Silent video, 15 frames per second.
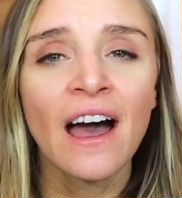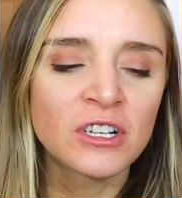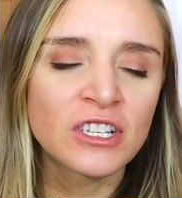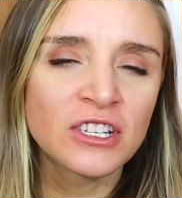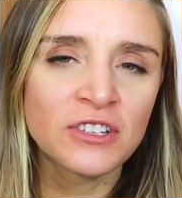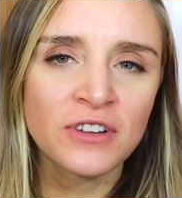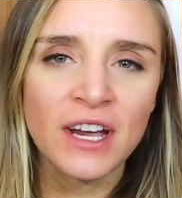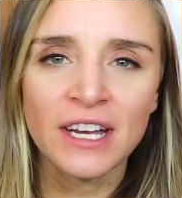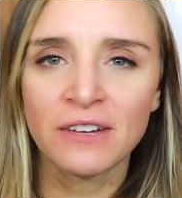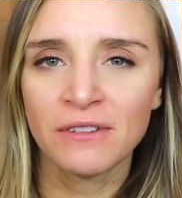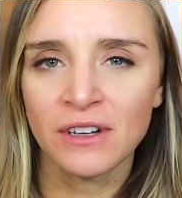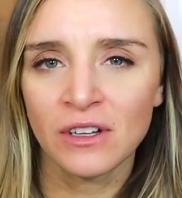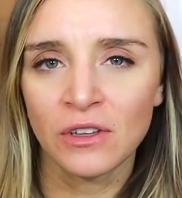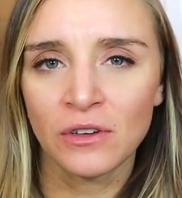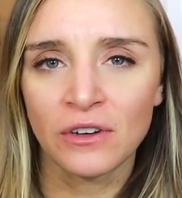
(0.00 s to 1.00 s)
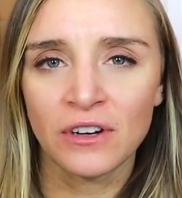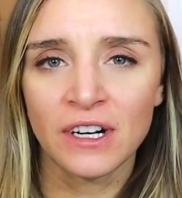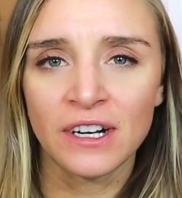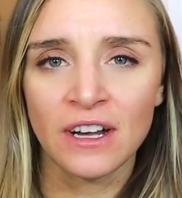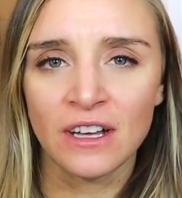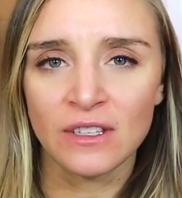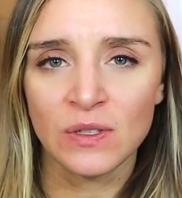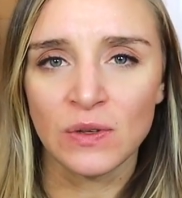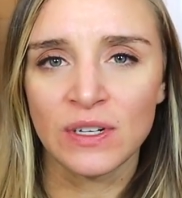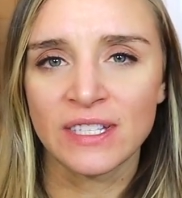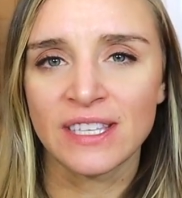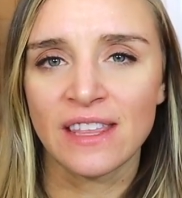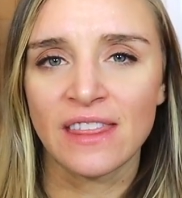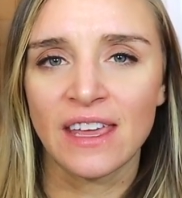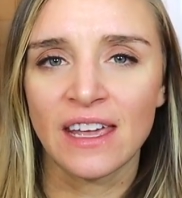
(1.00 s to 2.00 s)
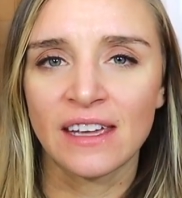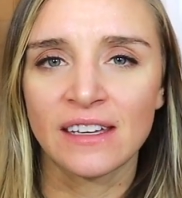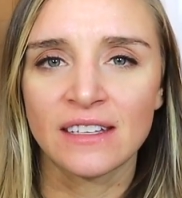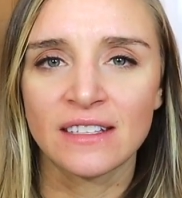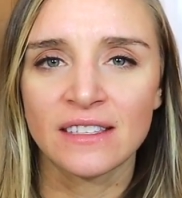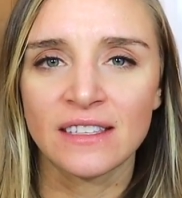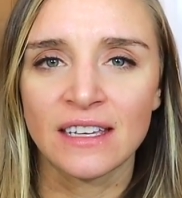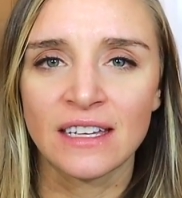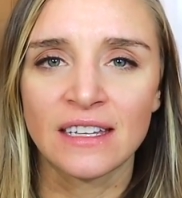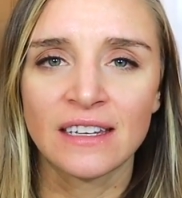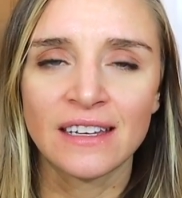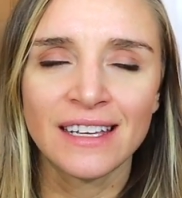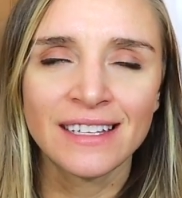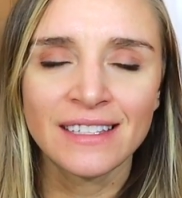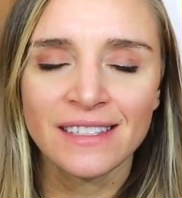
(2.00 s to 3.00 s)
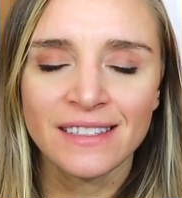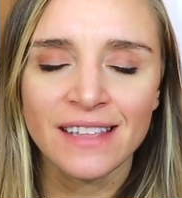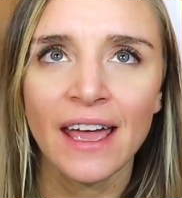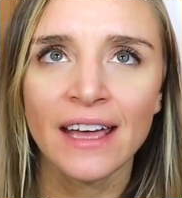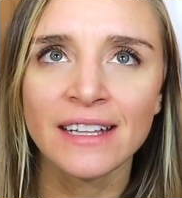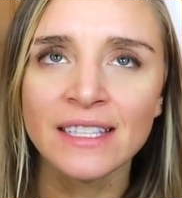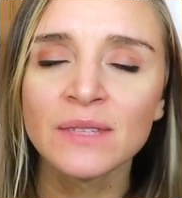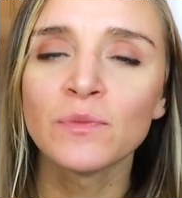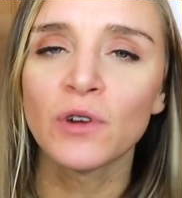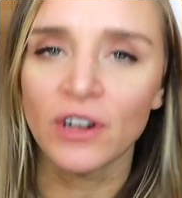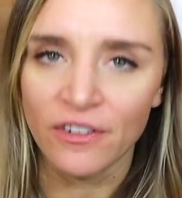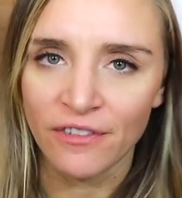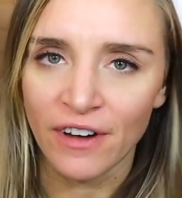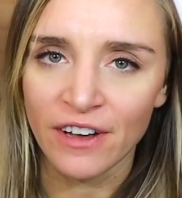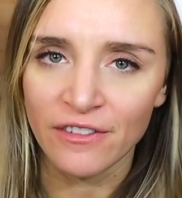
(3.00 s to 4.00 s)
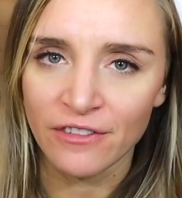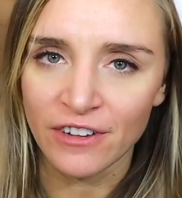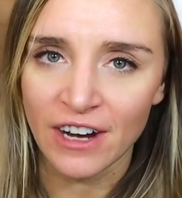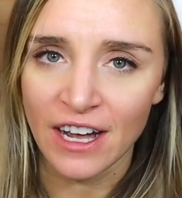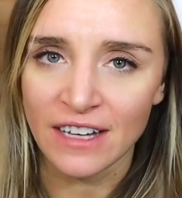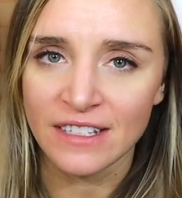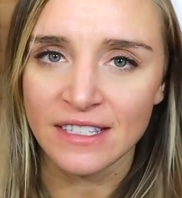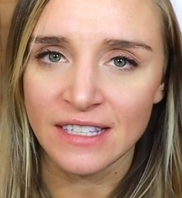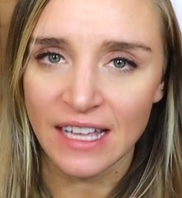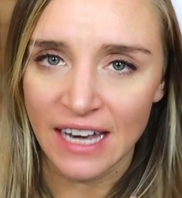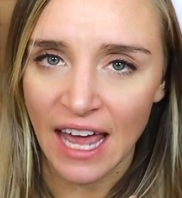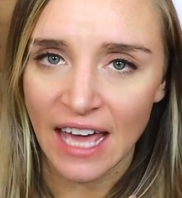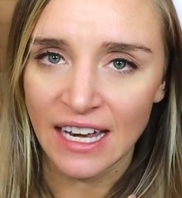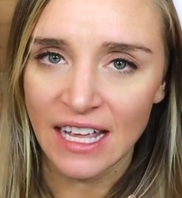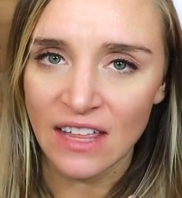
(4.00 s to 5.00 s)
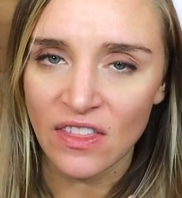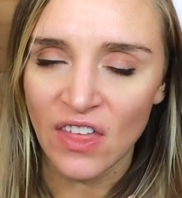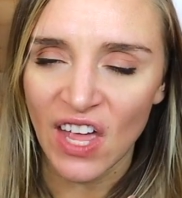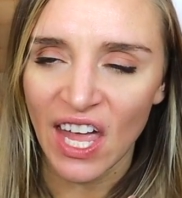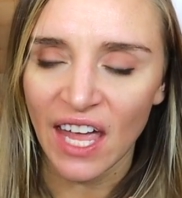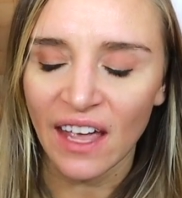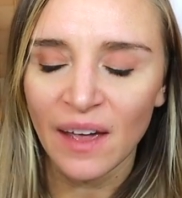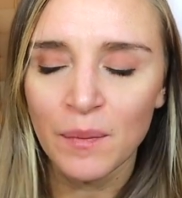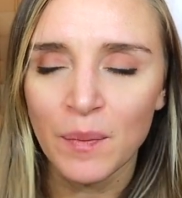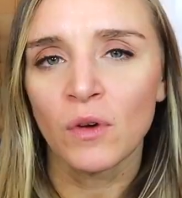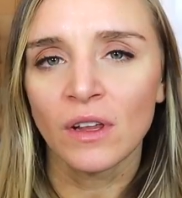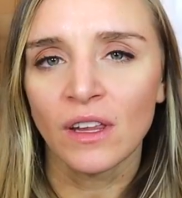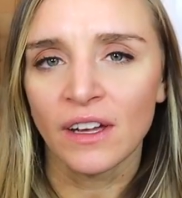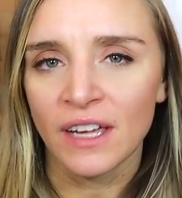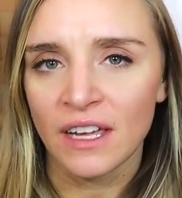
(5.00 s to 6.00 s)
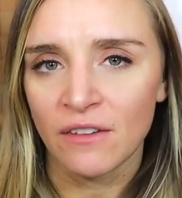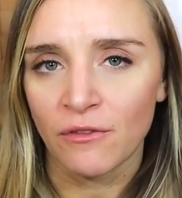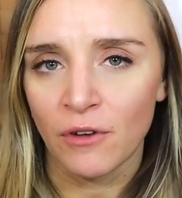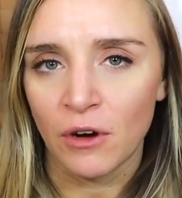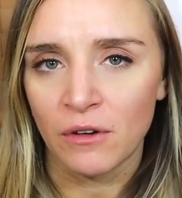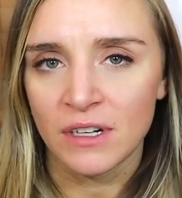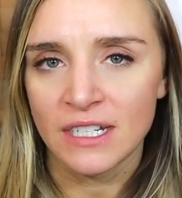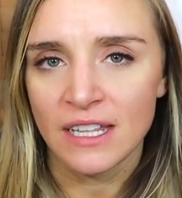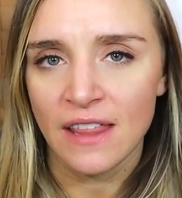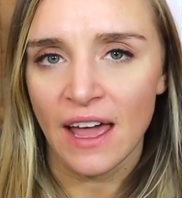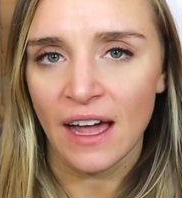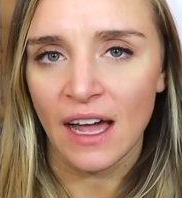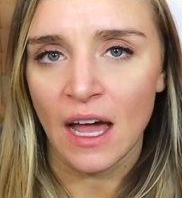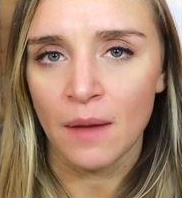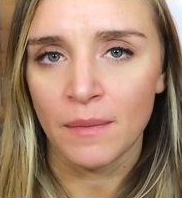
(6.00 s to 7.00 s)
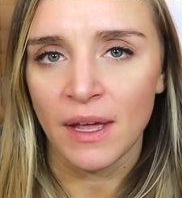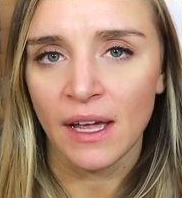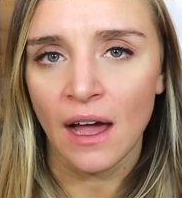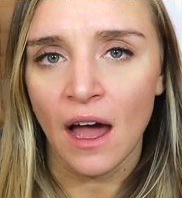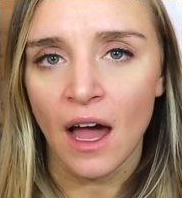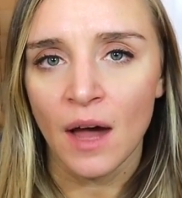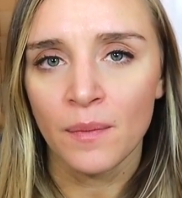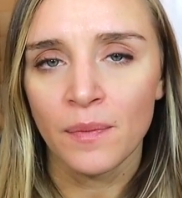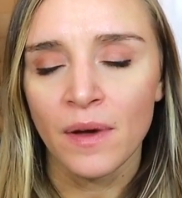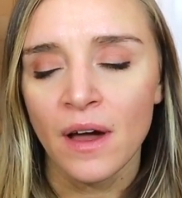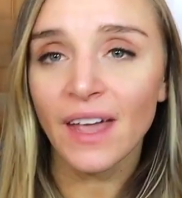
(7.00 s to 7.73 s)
We're just trying to include her in all sorts of things, and it's more fun for us than anything. We're looking forward to that coming up.